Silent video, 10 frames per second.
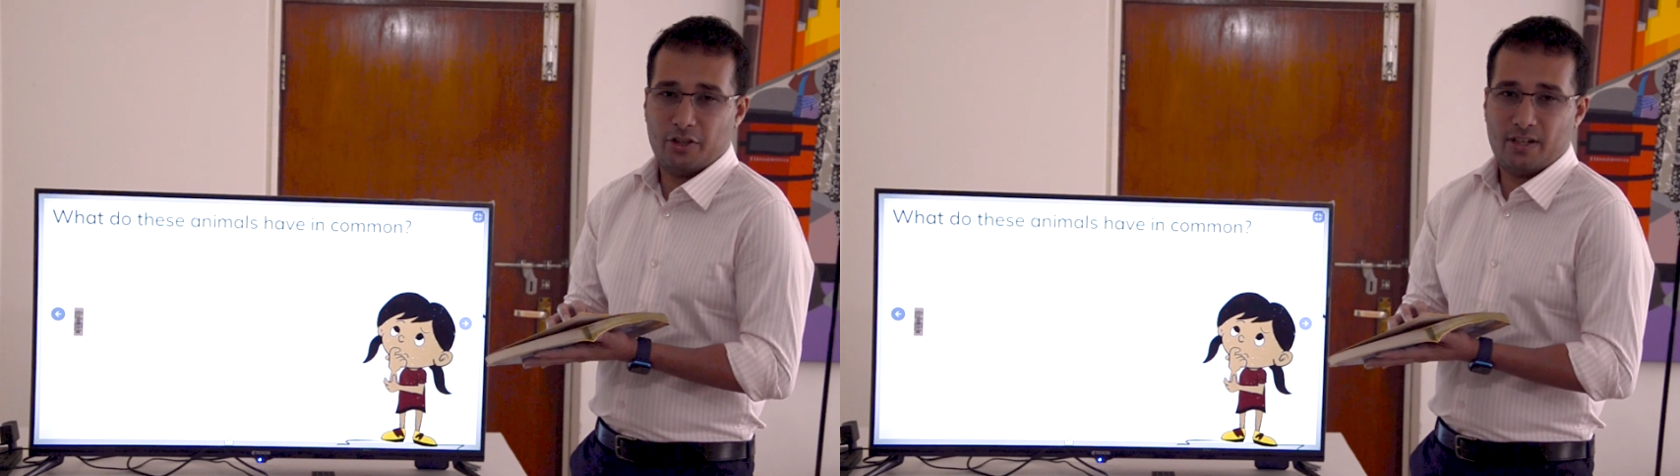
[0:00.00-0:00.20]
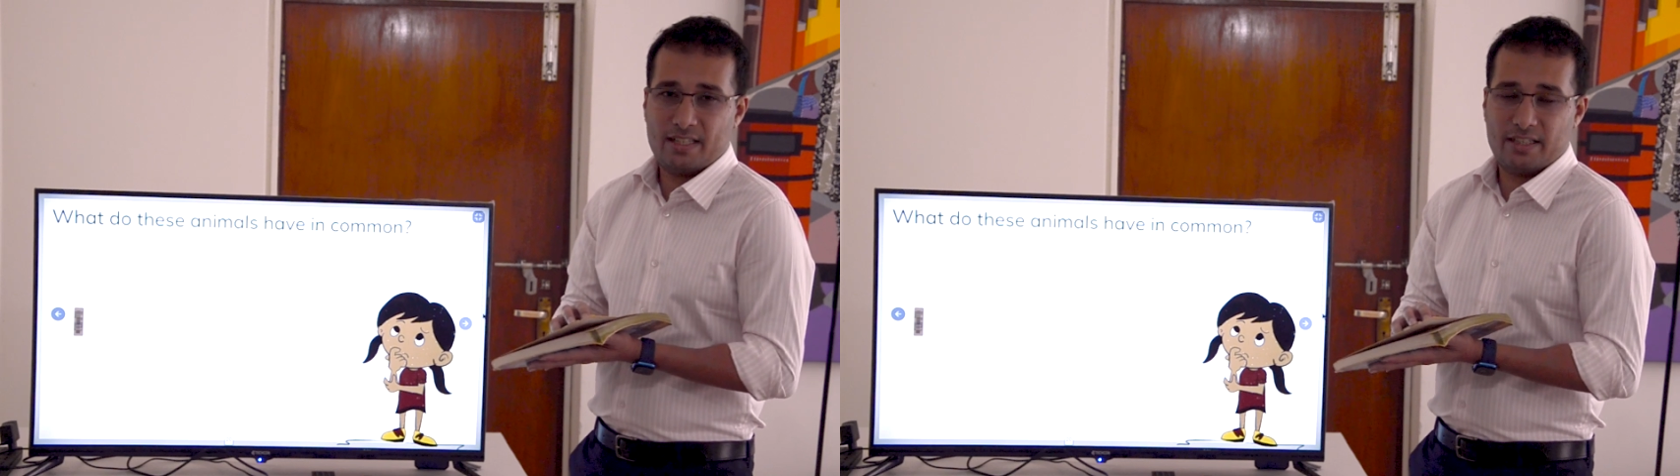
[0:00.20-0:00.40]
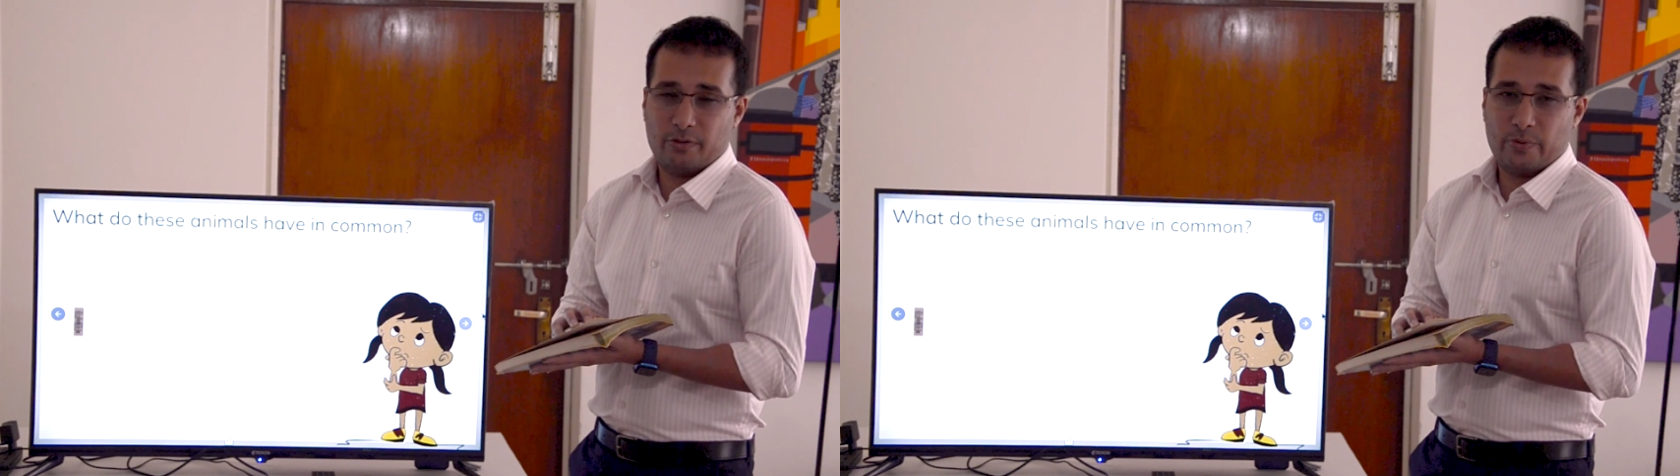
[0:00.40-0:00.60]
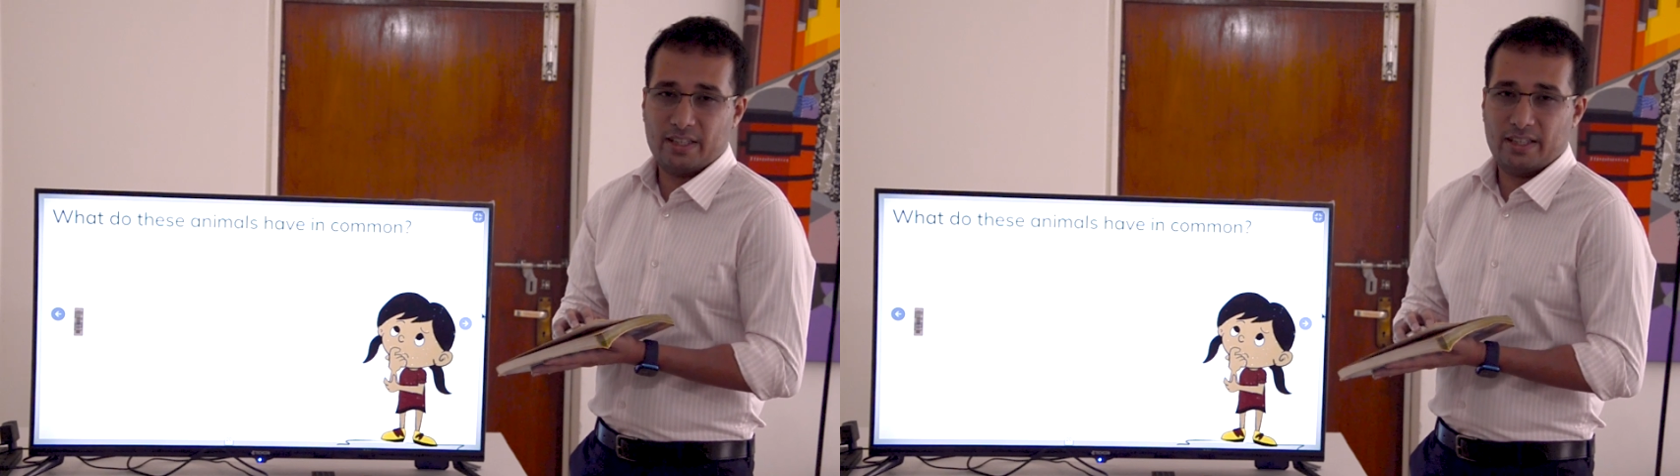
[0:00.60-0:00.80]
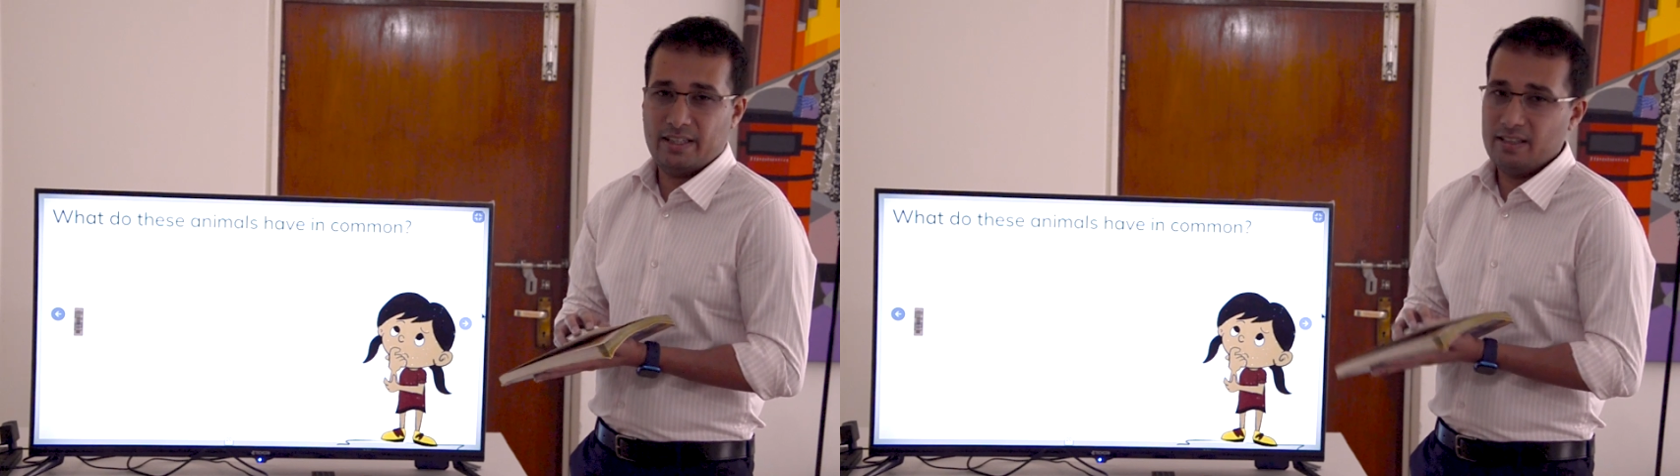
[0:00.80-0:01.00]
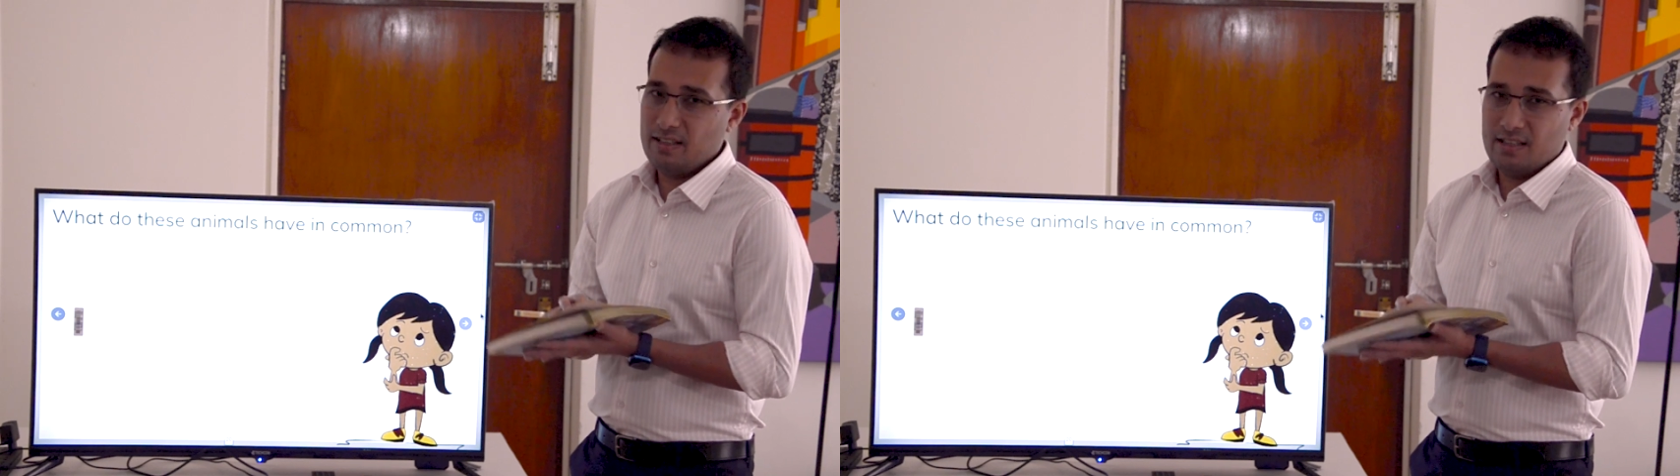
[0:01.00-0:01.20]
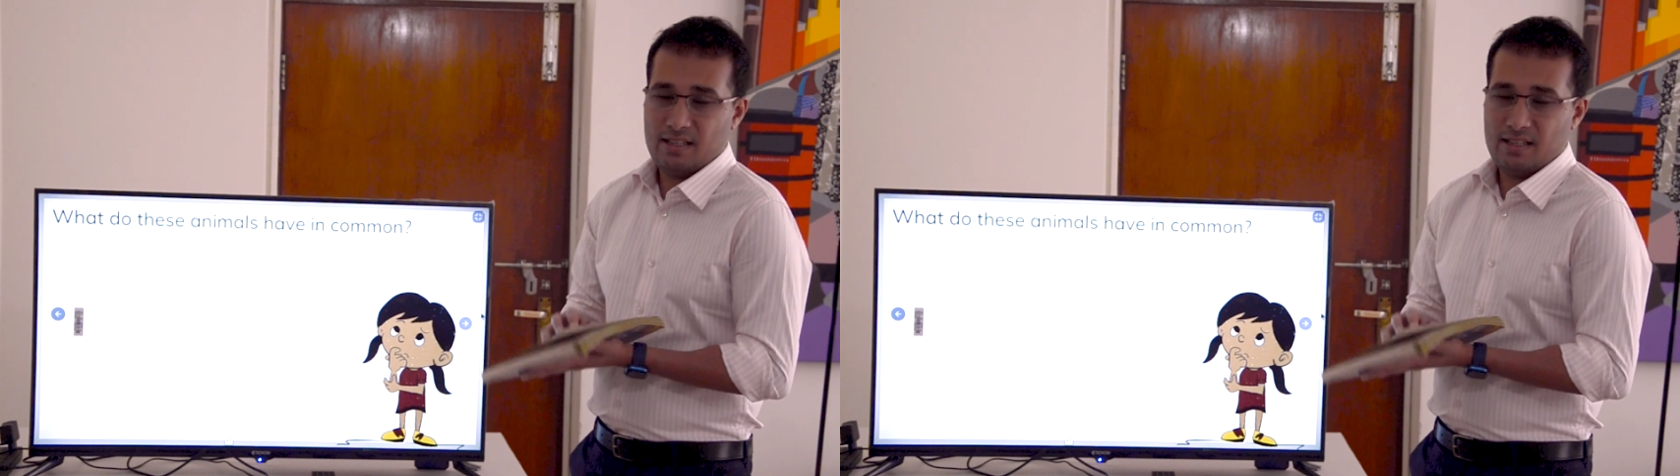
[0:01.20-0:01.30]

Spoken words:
your lesson quickly,